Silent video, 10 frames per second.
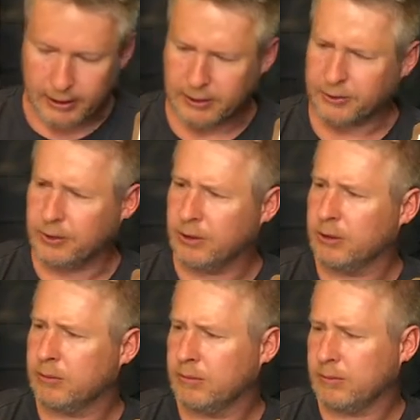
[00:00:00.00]

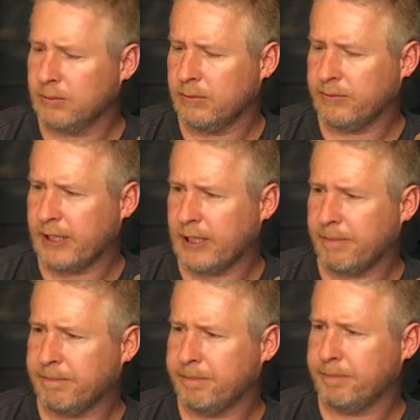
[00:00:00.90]
So we've got a
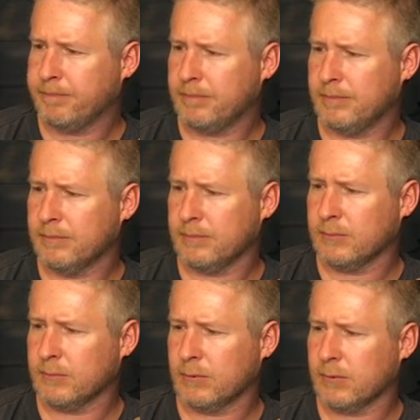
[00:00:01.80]

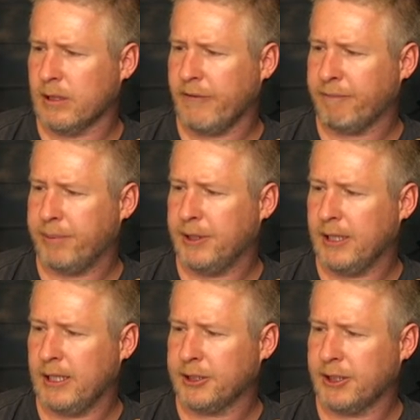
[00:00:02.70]
rough
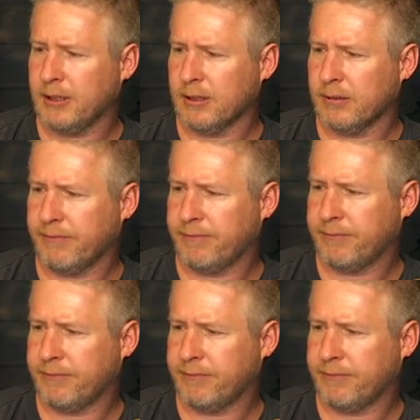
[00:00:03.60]
pH here of